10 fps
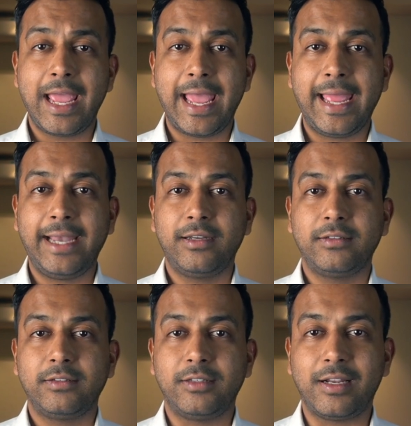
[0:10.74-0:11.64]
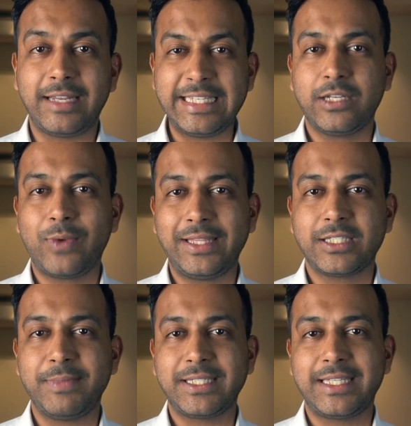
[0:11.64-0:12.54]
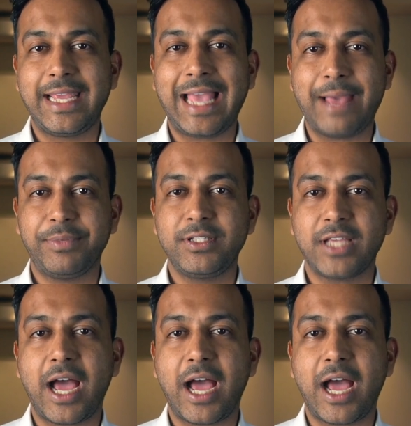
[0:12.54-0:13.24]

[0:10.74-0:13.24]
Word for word: And the reason why this mistake happens,